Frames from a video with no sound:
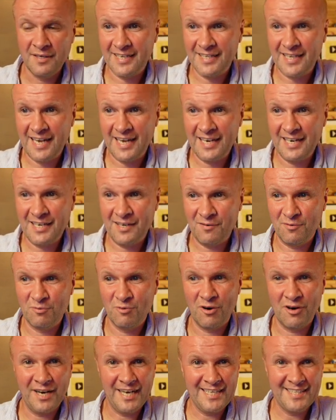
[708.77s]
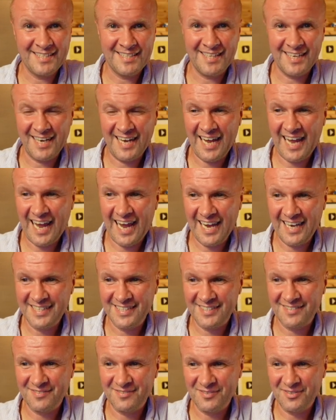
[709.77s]
That little ride that I
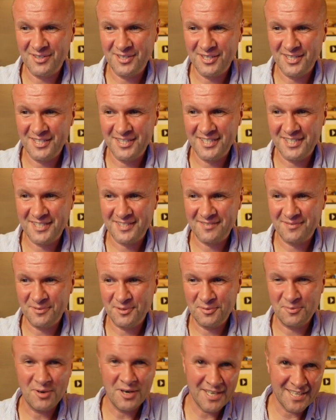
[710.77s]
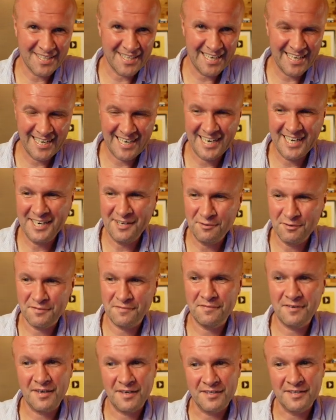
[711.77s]
had was worth it, and it was
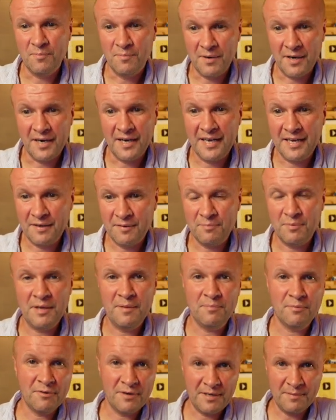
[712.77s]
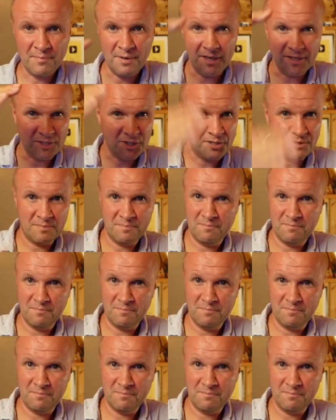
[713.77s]
fun, but it pretty much